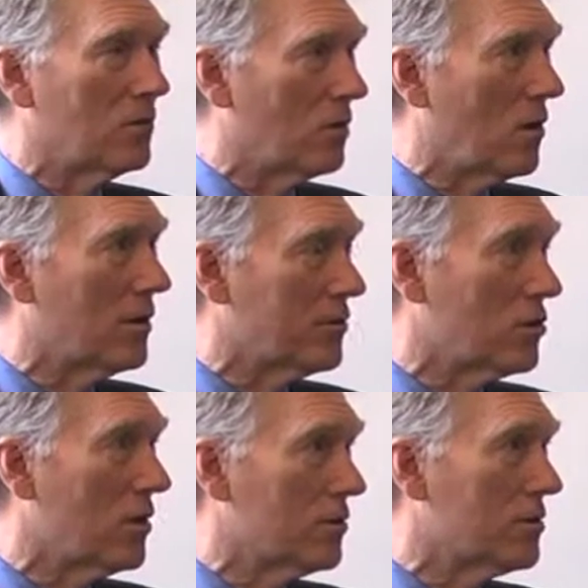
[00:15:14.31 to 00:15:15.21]
you are in
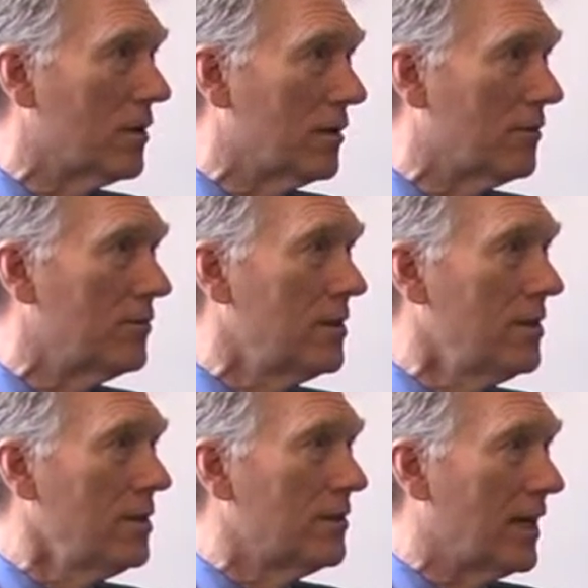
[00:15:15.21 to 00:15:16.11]
charge of
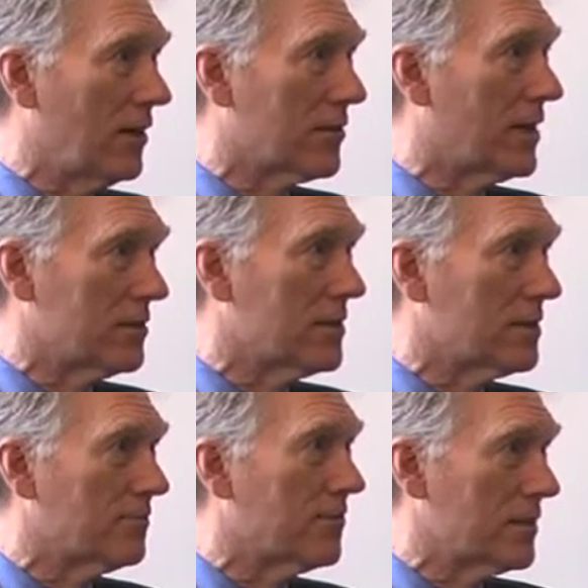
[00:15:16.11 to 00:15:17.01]
the healthcare
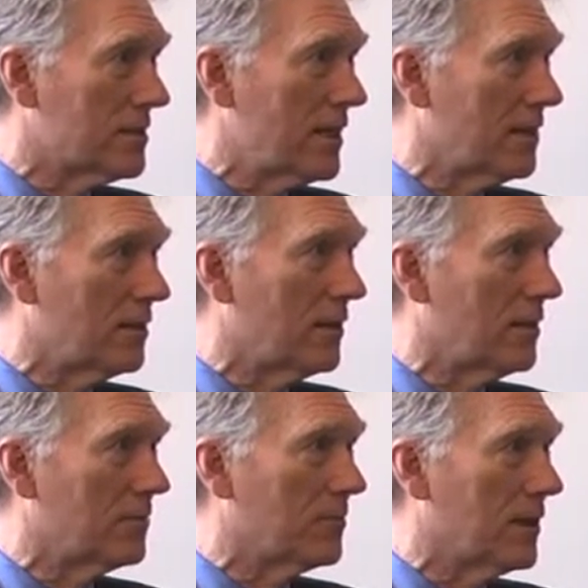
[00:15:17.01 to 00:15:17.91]
system for the state
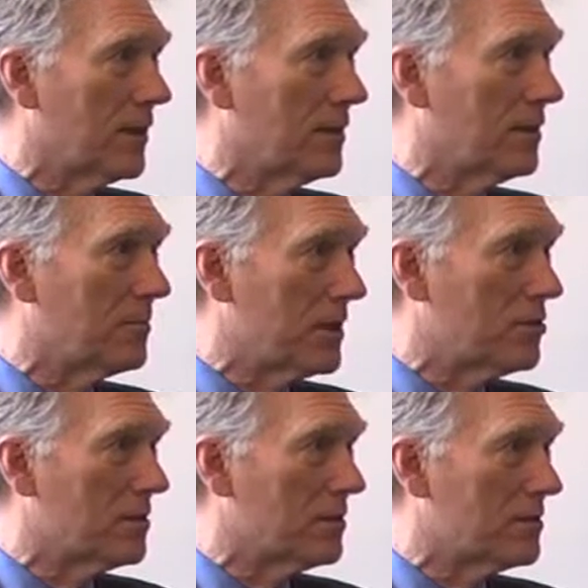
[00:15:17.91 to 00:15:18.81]
and the
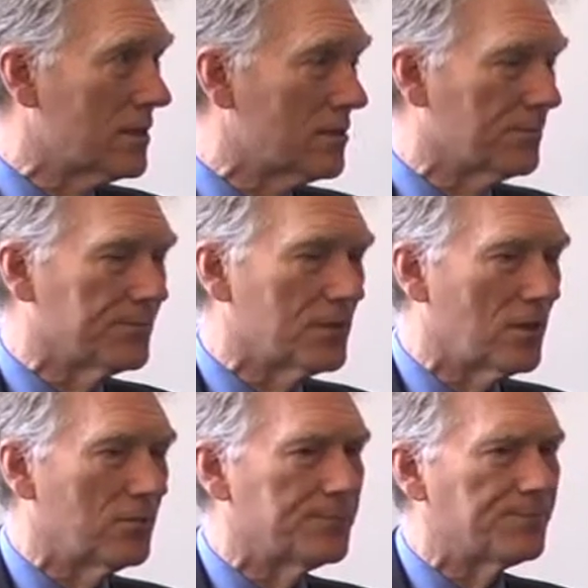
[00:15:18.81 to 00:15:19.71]
pension system.
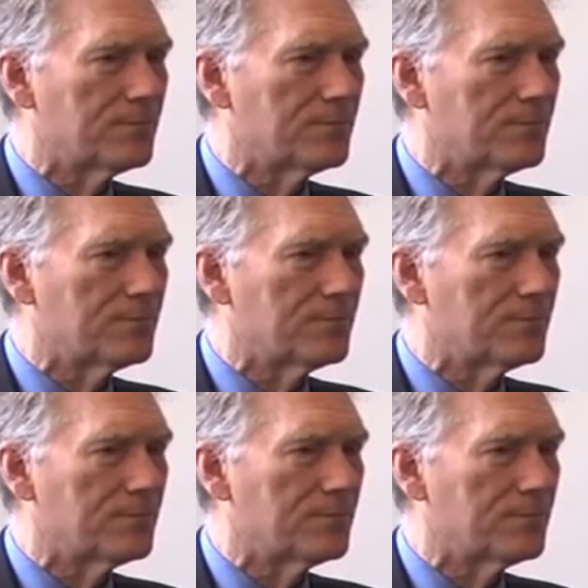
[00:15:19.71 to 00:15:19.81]
So